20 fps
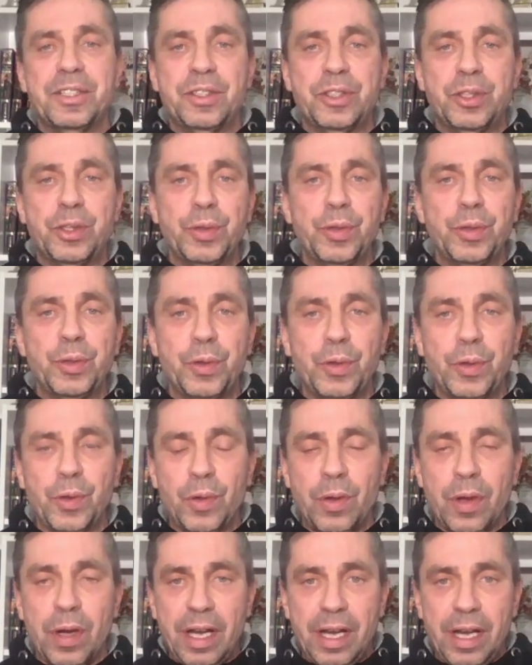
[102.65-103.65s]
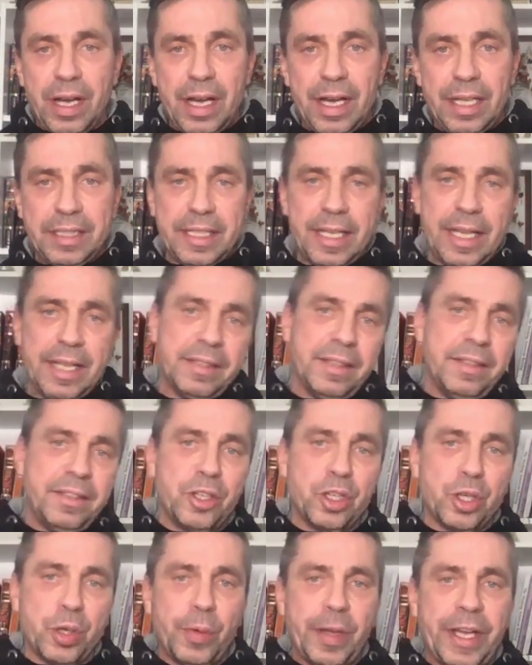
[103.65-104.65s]
to take the
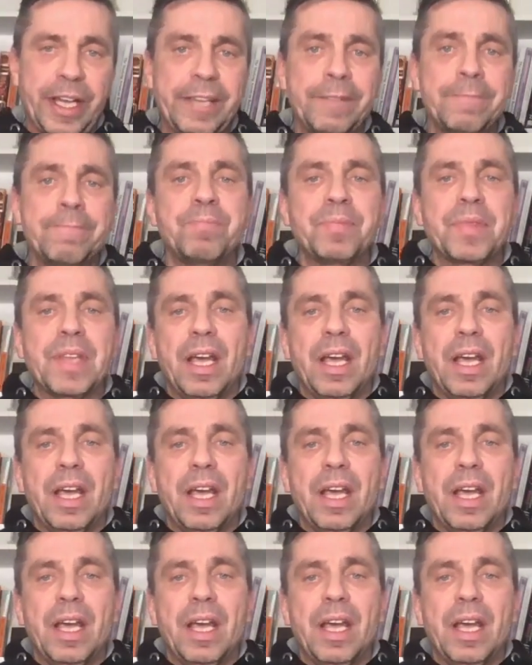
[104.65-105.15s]
dish away,